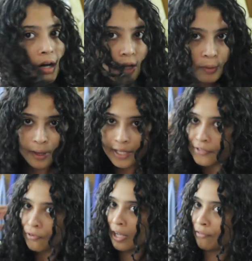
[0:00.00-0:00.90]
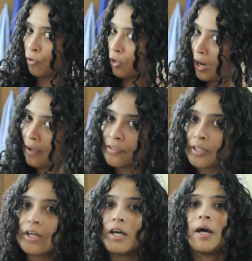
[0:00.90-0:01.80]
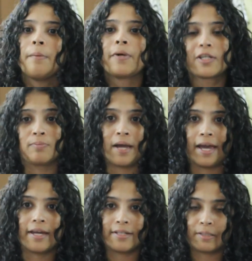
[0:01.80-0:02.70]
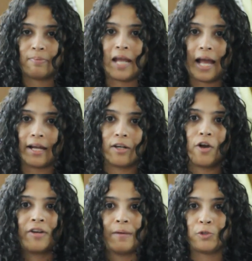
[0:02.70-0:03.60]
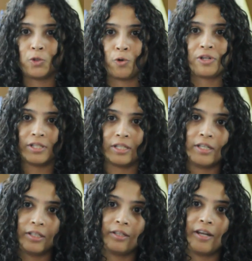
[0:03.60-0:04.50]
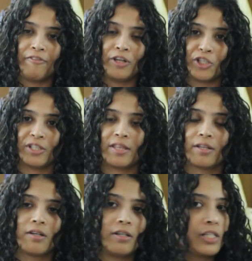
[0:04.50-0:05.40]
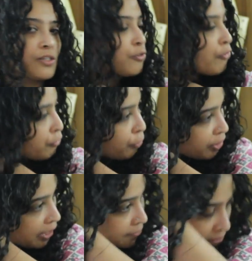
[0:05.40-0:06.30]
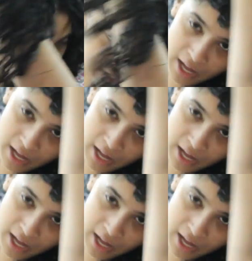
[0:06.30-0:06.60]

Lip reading: otherwise for like photographs, because my hair is black, a lot of times you don't see the definition and the curls. So for photographs,